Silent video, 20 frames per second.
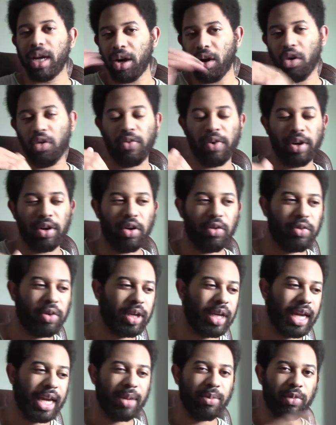over and over
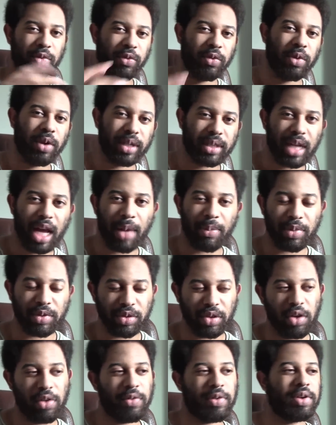again before it topples
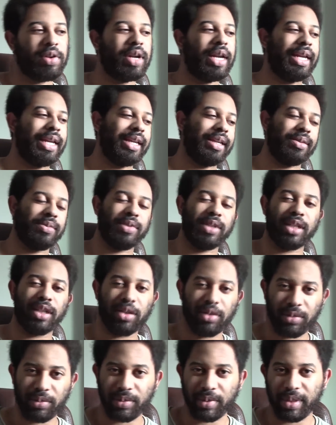over and he, you
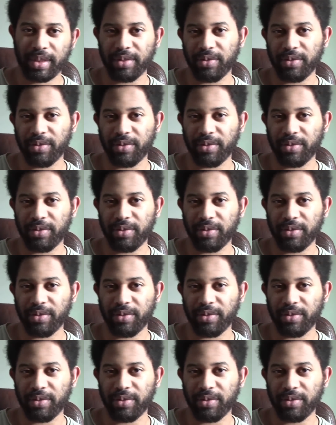know,